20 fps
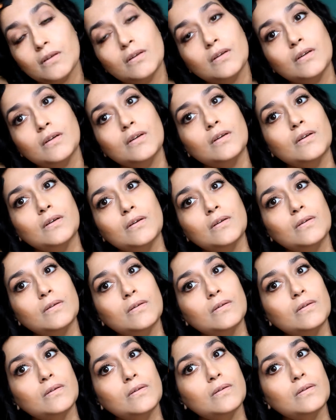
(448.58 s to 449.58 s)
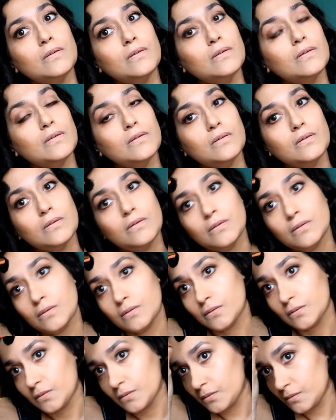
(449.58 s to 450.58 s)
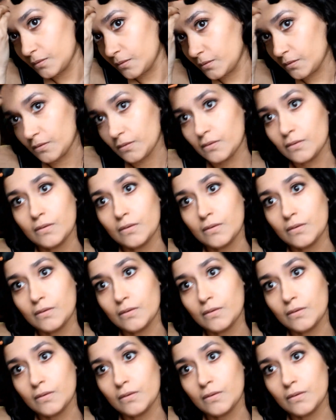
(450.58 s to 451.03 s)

Nobody speaks.